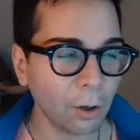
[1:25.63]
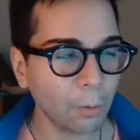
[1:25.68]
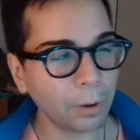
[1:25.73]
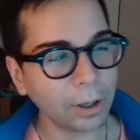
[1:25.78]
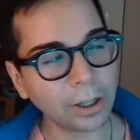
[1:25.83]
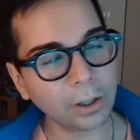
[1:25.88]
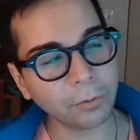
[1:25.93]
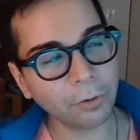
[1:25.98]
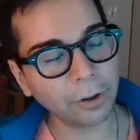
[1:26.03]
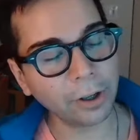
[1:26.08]

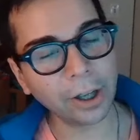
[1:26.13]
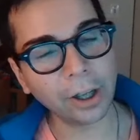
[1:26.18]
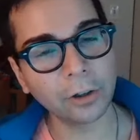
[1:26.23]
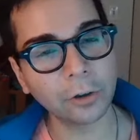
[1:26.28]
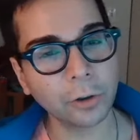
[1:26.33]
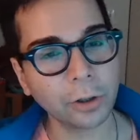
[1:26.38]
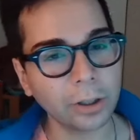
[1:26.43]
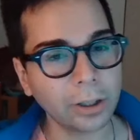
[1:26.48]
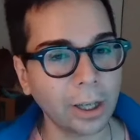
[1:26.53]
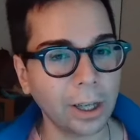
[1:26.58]
What is very
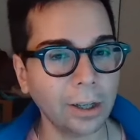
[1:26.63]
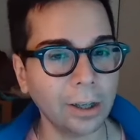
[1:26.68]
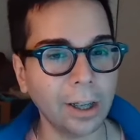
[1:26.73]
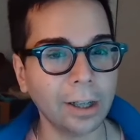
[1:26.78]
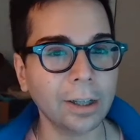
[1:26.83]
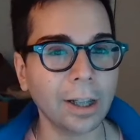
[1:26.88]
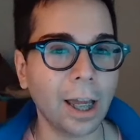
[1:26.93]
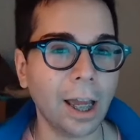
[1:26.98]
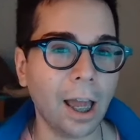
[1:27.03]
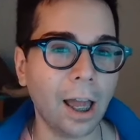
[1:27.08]
interesting
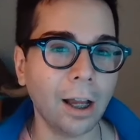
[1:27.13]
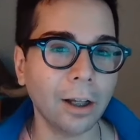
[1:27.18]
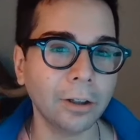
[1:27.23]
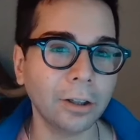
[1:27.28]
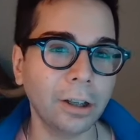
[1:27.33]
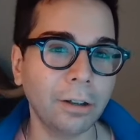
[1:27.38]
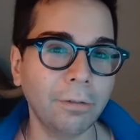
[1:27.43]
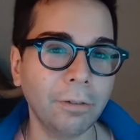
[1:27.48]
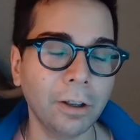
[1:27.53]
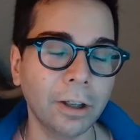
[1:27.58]
is I
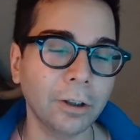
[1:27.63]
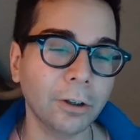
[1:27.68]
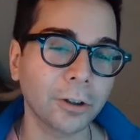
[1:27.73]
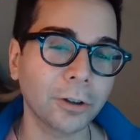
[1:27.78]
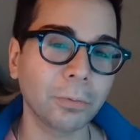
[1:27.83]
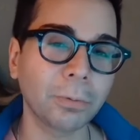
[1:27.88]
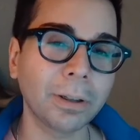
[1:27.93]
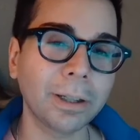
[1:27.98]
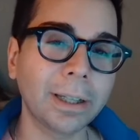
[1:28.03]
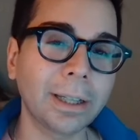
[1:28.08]
actually feel like
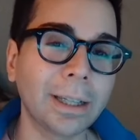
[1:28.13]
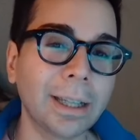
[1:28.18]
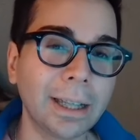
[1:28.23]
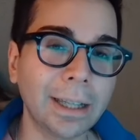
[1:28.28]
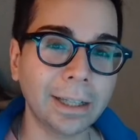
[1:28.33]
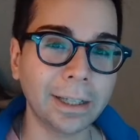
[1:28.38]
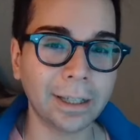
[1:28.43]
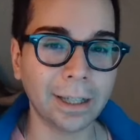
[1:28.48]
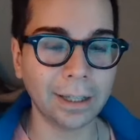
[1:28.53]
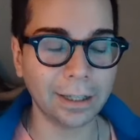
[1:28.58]
there's
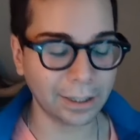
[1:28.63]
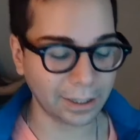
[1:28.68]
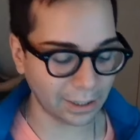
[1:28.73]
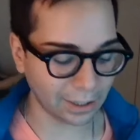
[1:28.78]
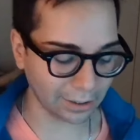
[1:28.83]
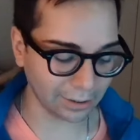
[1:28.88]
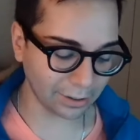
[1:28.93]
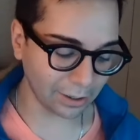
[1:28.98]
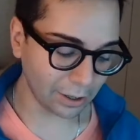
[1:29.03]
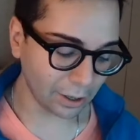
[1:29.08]

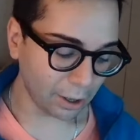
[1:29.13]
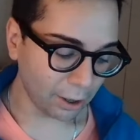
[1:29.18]
resistances